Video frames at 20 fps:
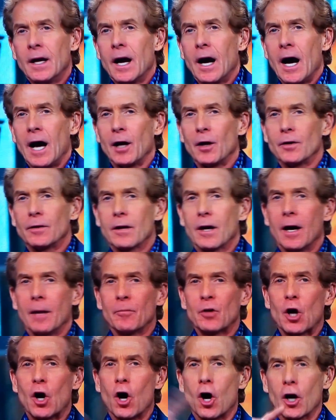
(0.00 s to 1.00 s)
I'm going
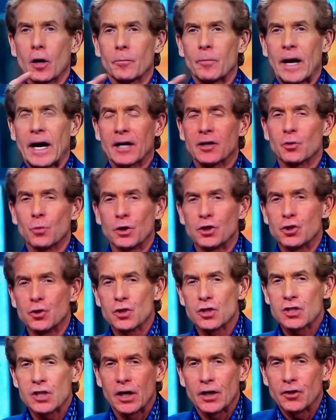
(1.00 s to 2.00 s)
to hark back to what you
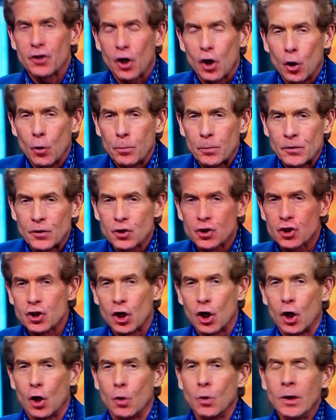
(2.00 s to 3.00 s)
said to open the
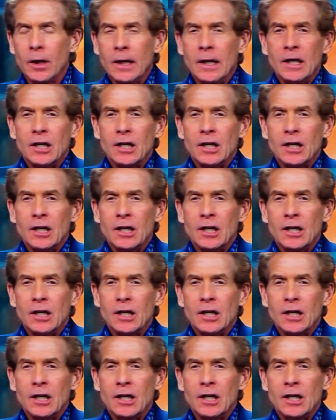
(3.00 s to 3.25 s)
show.